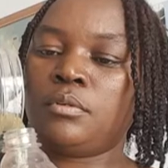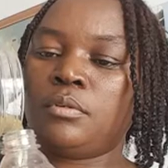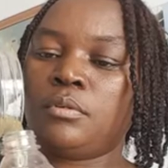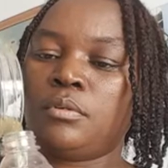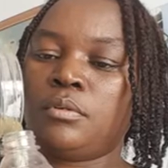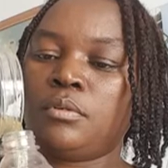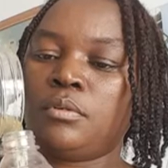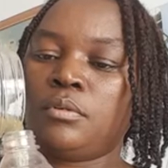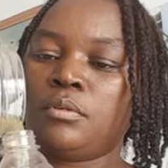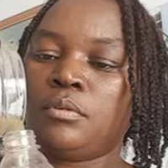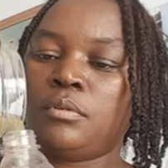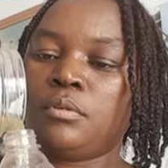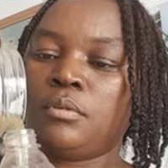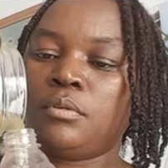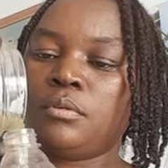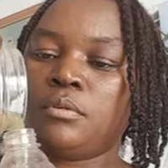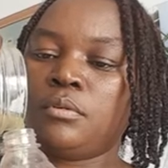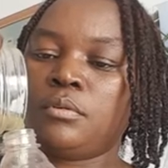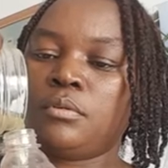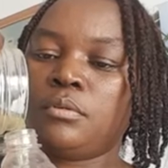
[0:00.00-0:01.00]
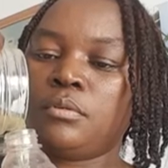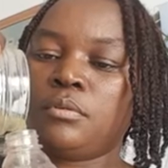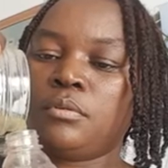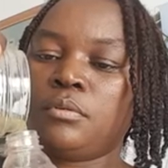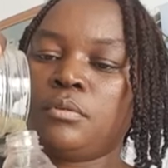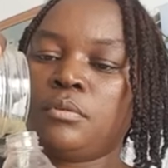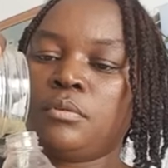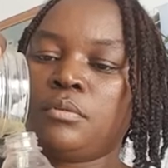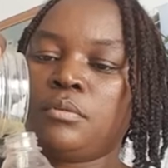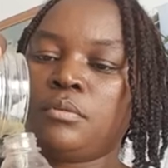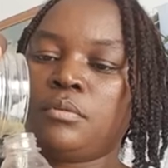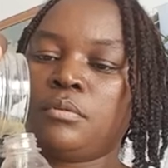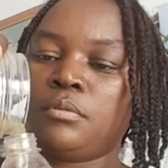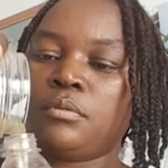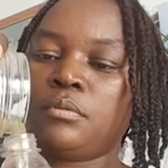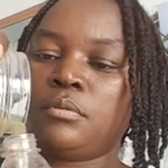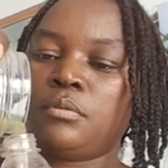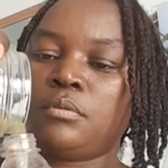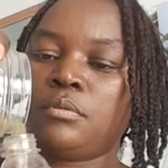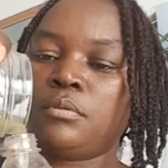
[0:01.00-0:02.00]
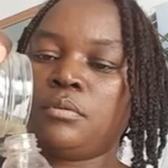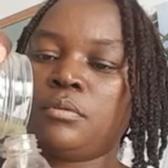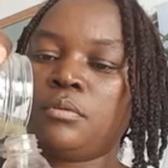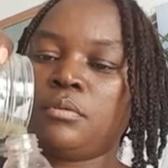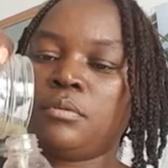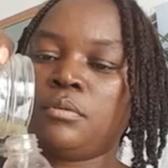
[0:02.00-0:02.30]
No one is speaking in this clip.